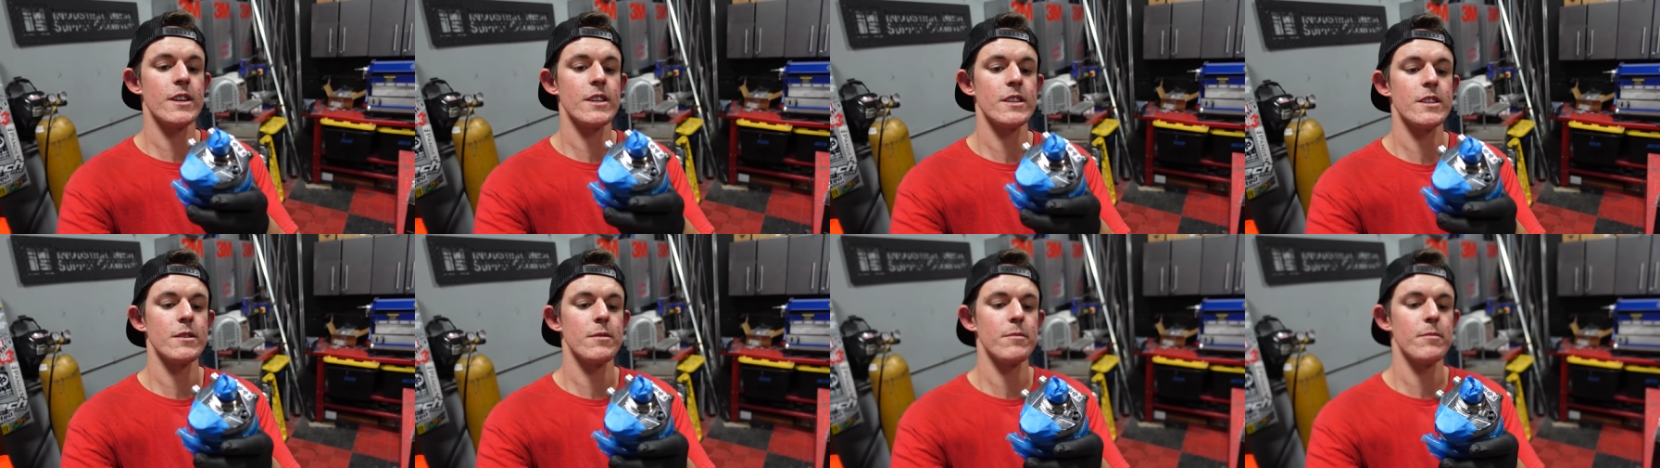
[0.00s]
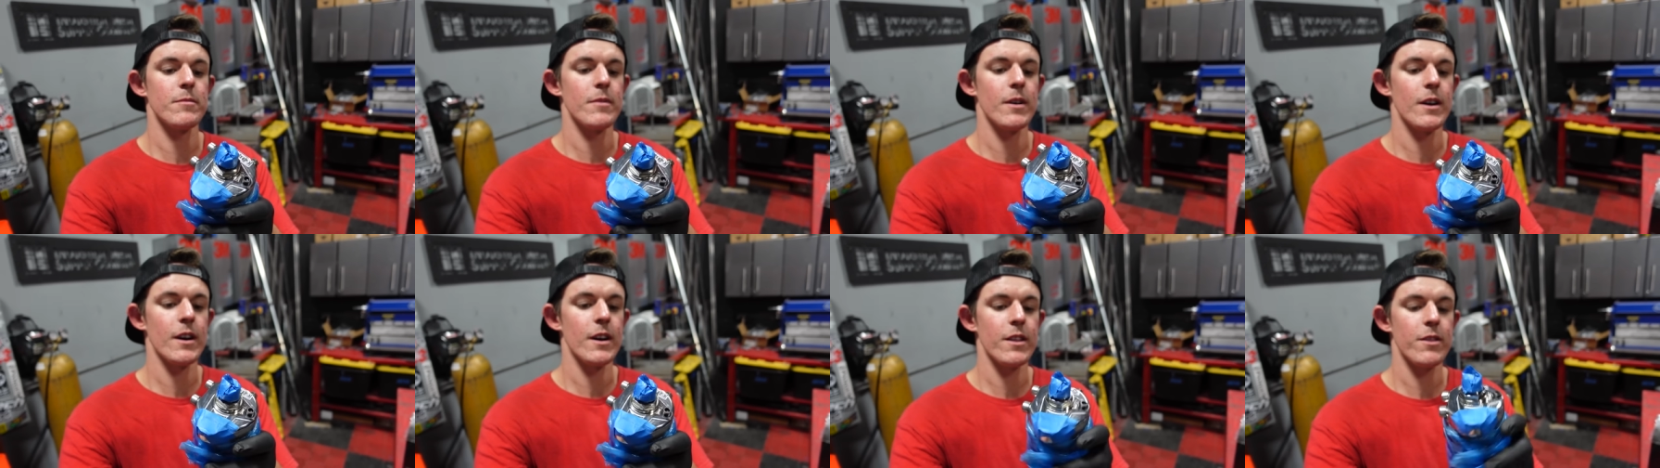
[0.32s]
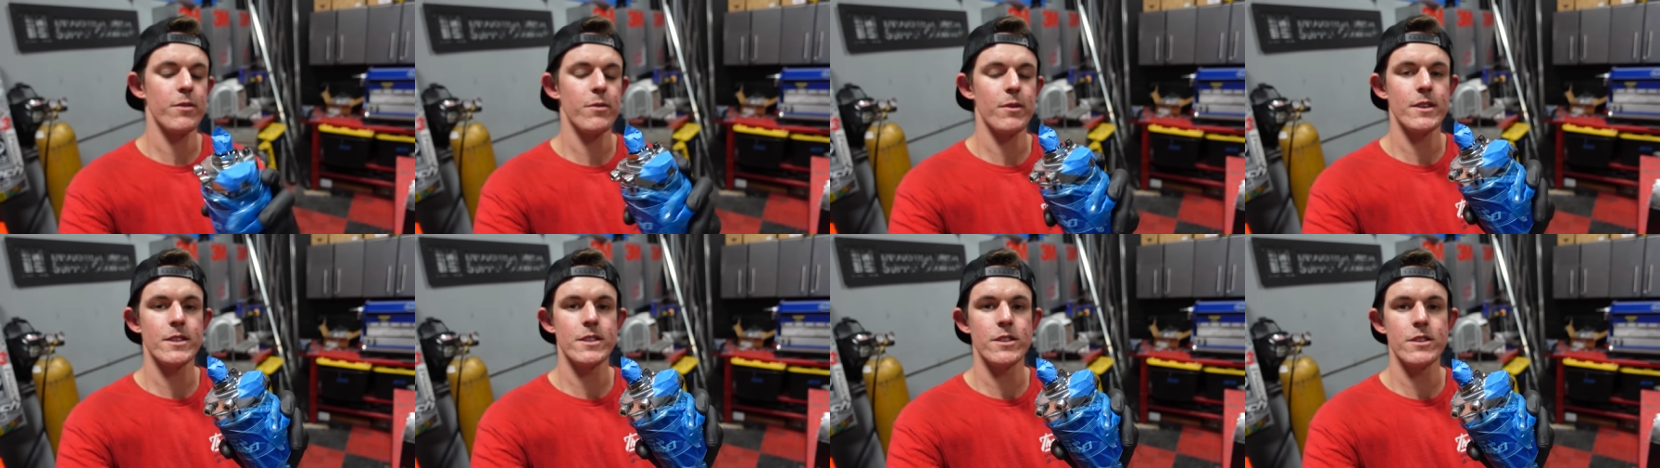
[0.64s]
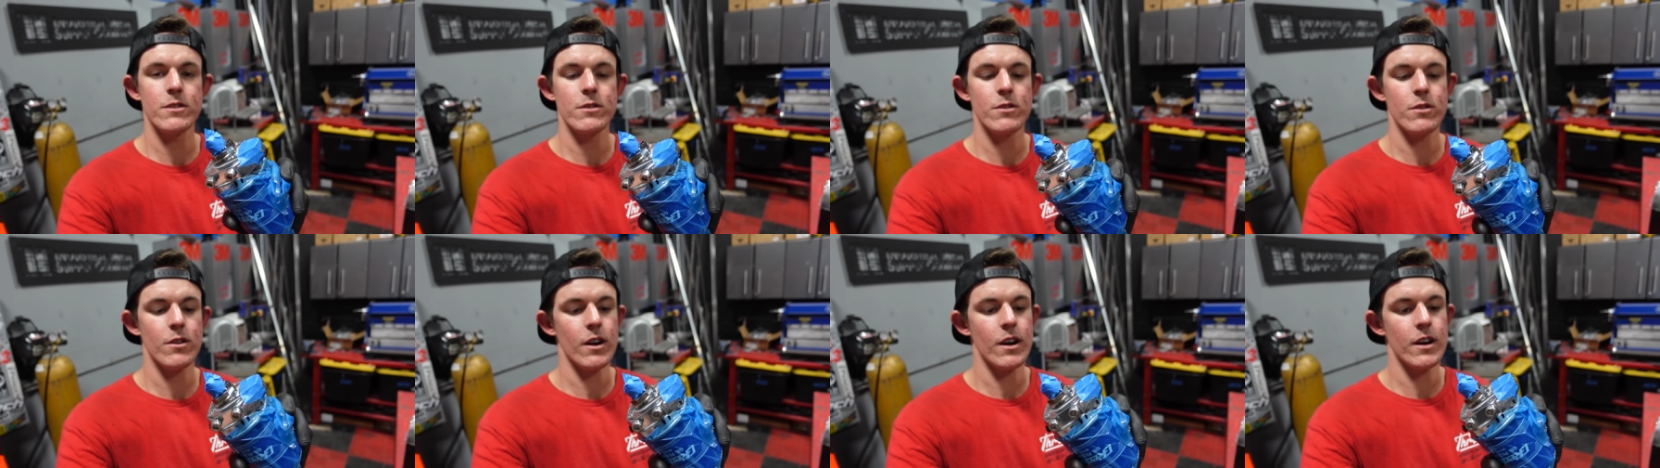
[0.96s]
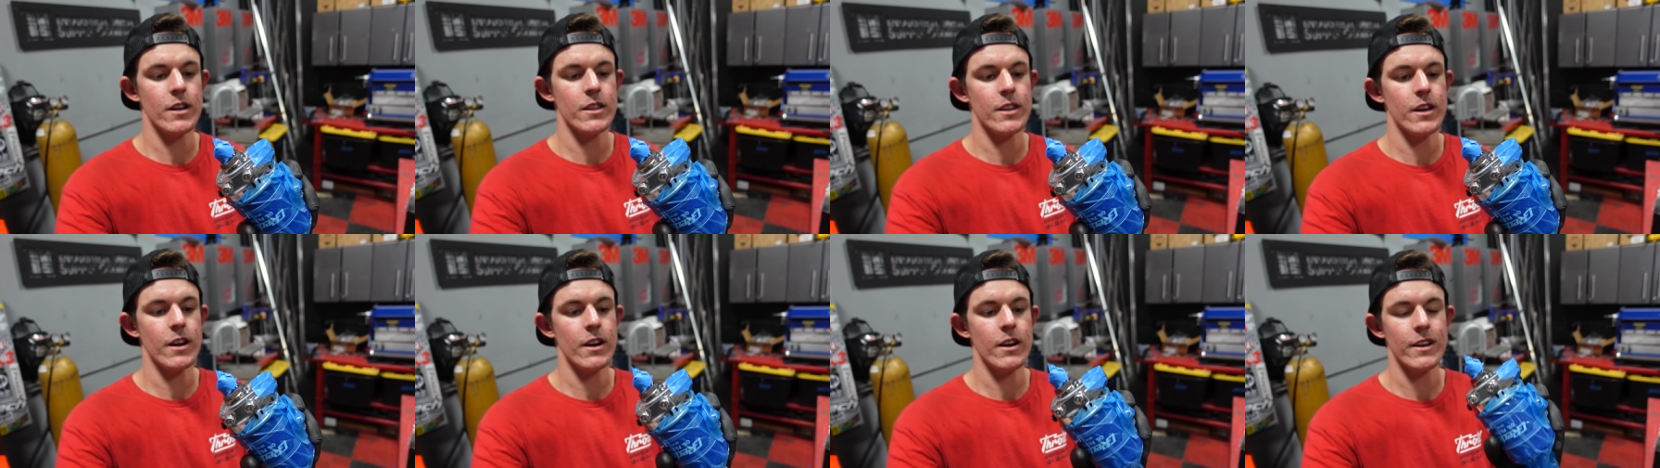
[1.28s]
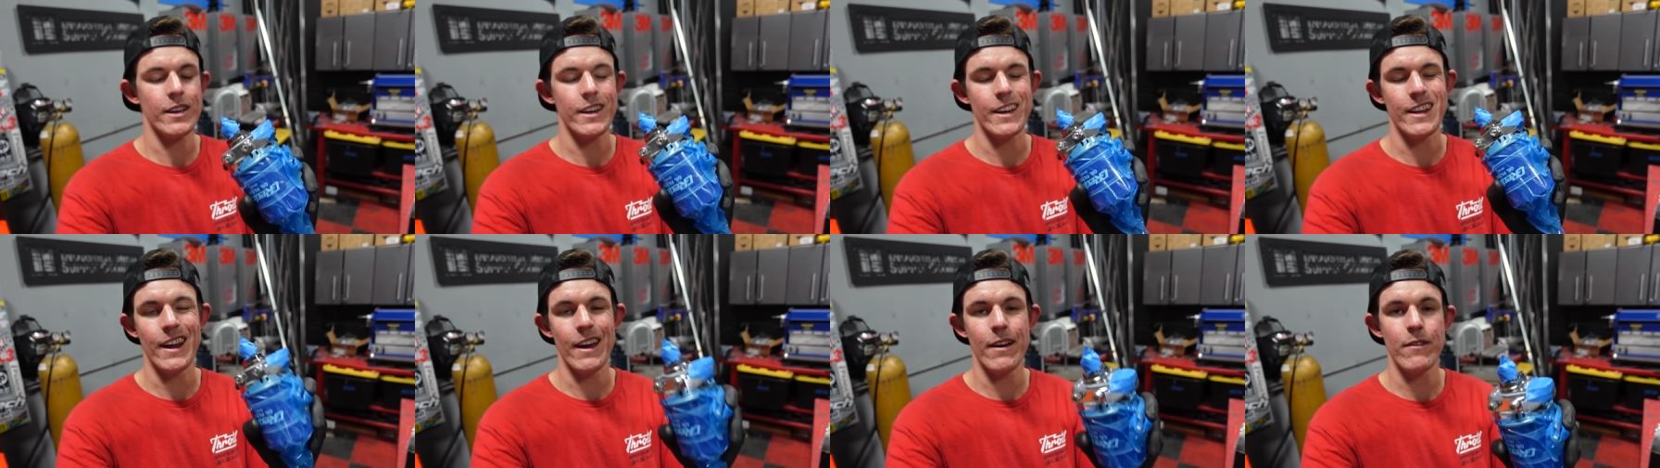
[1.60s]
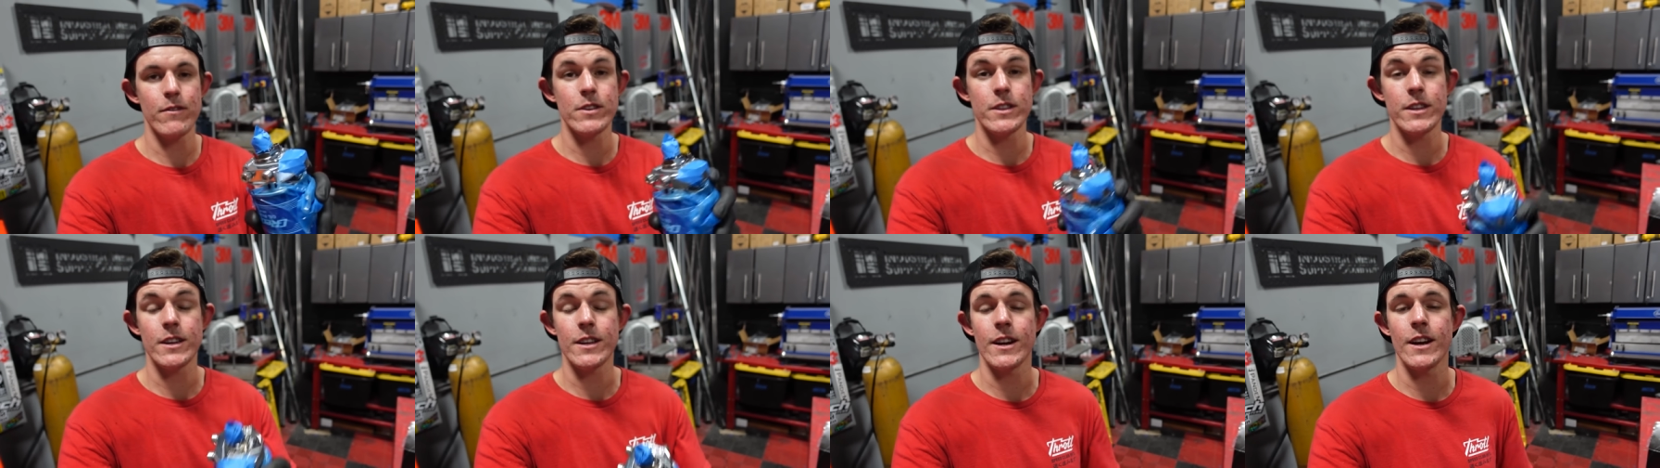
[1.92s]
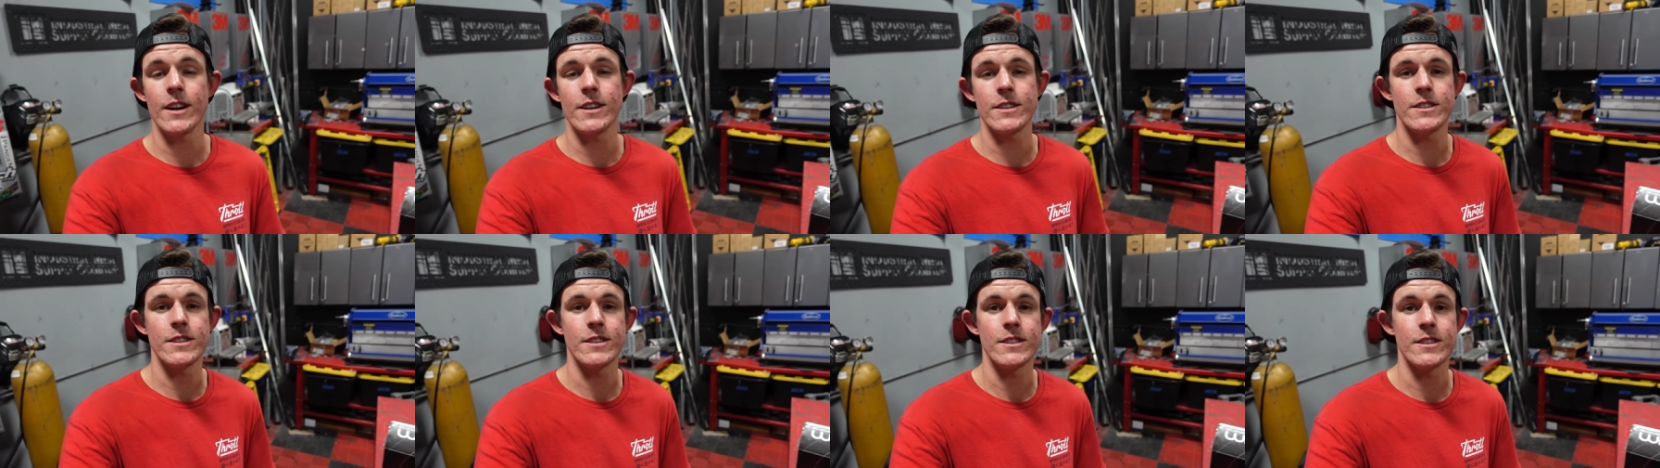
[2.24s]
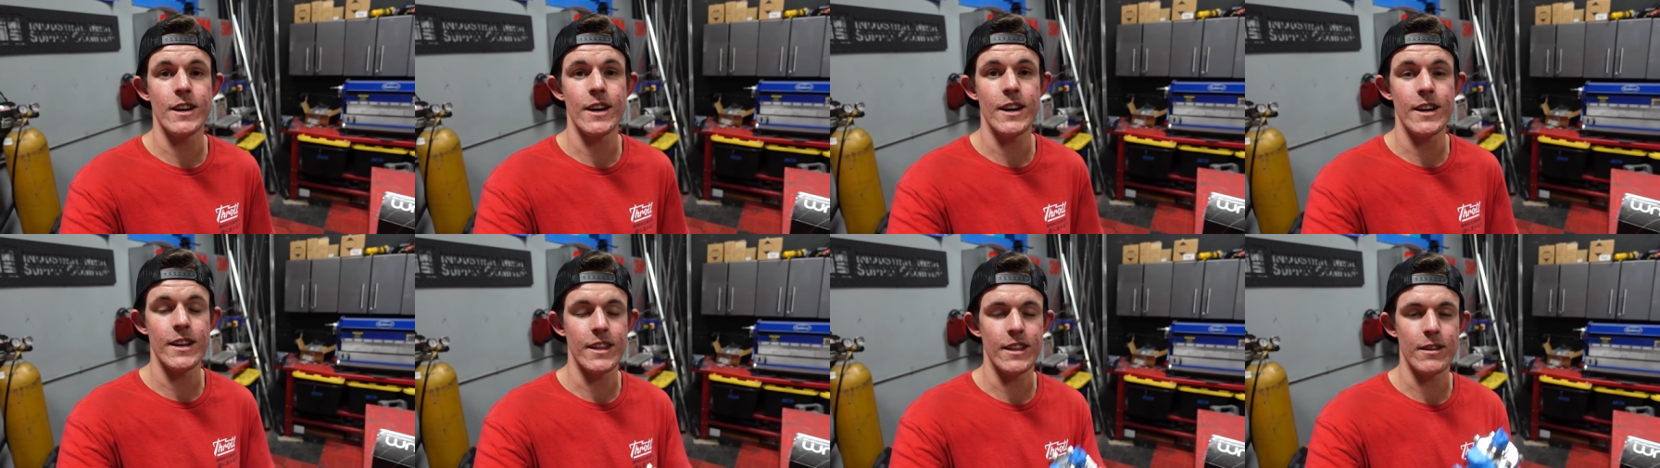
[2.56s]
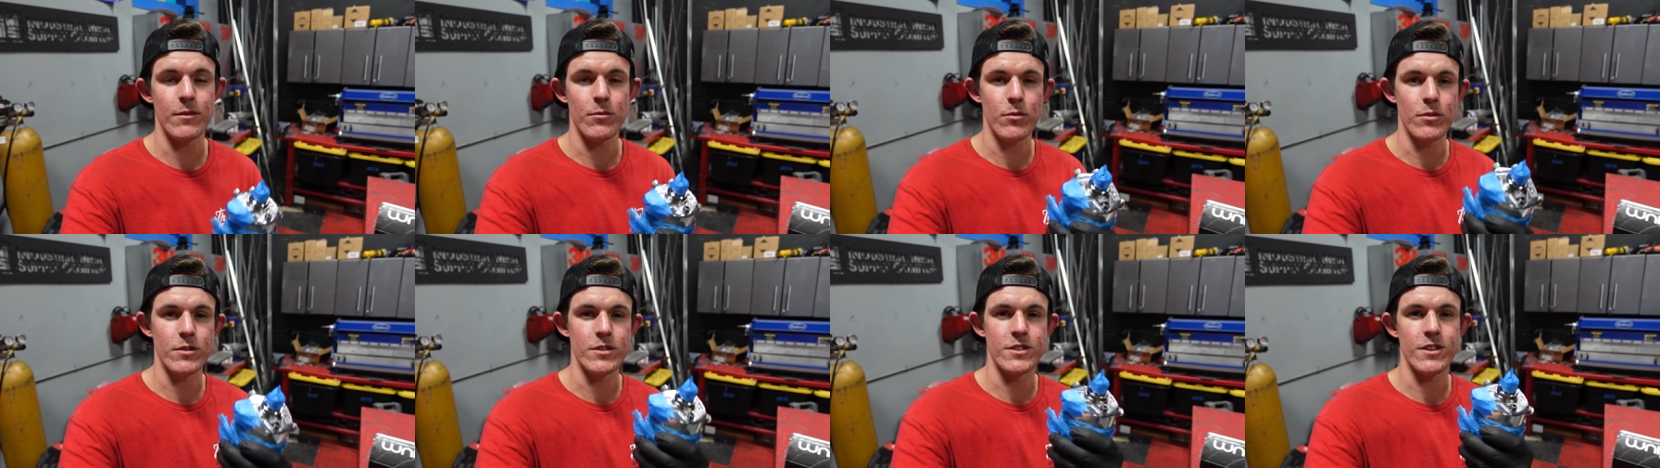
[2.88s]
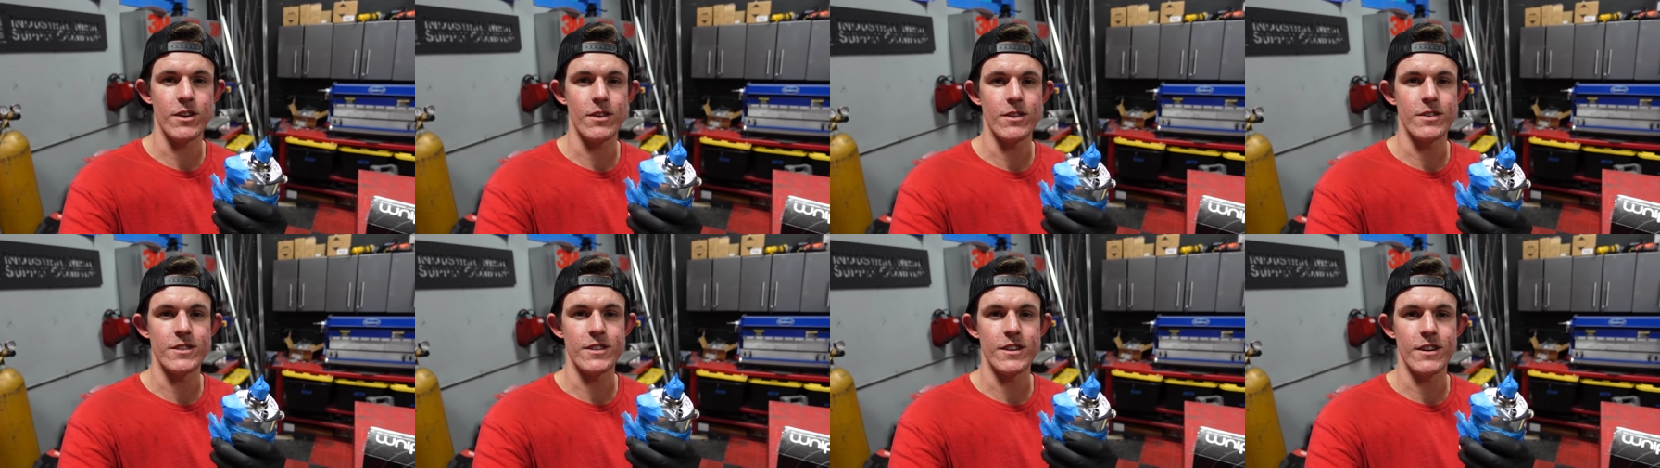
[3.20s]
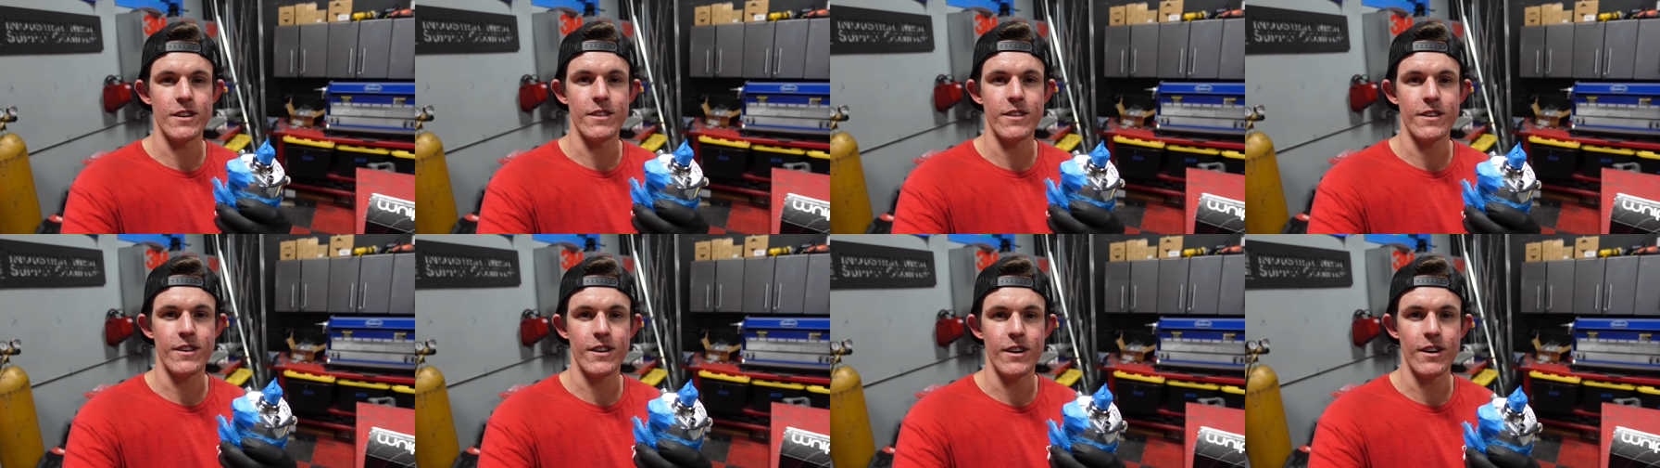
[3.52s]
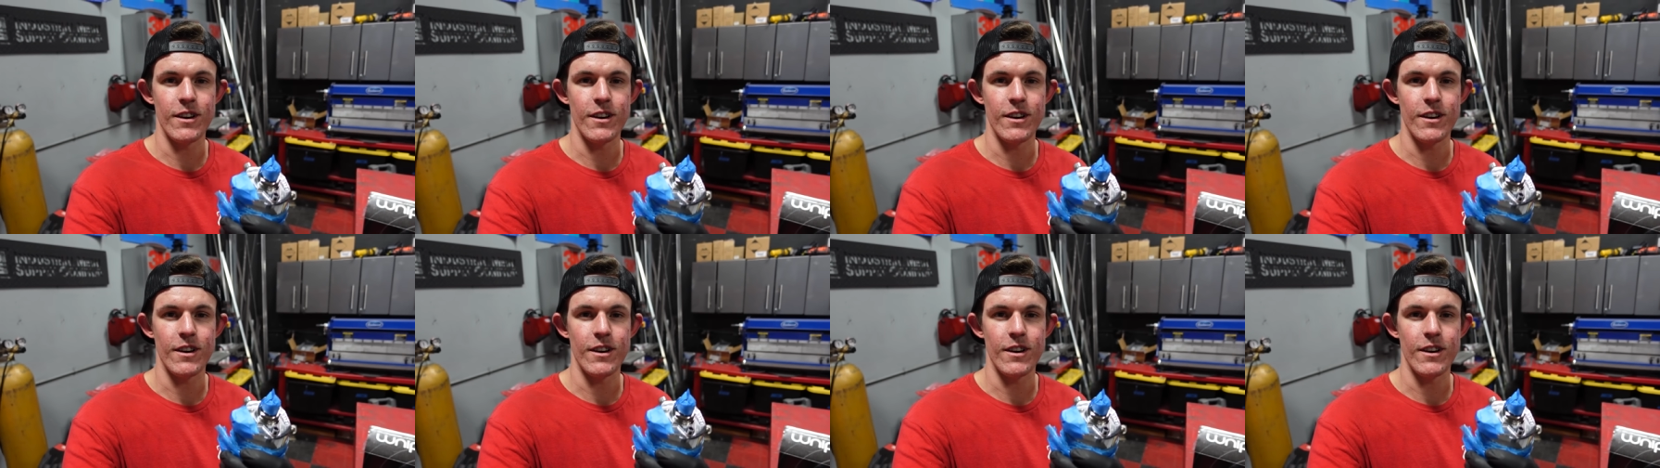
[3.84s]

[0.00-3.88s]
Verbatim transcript: get some uh, thread sealer on there, get everything nice and tight, and then we'll install this into the